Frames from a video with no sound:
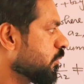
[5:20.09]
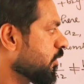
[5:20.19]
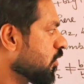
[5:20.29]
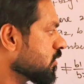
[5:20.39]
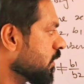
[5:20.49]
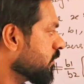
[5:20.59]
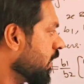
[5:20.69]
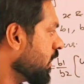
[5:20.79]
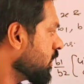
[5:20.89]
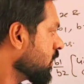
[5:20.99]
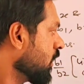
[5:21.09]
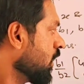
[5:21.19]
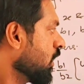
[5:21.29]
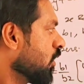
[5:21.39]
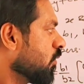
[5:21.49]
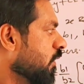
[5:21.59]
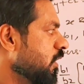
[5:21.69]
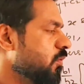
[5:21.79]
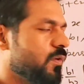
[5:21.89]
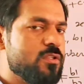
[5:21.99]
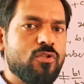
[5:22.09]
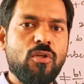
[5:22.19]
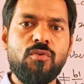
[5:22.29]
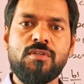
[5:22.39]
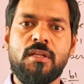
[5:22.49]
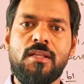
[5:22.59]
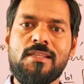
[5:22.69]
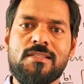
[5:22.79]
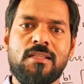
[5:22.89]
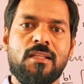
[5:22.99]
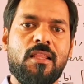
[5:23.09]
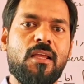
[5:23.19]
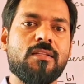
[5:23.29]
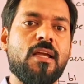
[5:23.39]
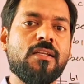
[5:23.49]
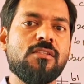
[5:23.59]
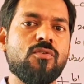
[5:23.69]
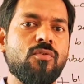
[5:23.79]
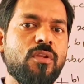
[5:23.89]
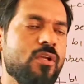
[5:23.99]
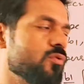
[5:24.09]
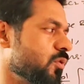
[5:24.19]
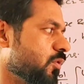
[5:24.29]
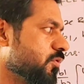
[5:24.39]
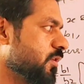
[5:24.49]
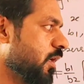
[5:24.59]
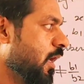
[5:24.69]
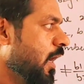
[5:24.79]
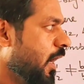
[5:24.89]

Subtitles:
So because of that, only one solution is there. That is unique solution.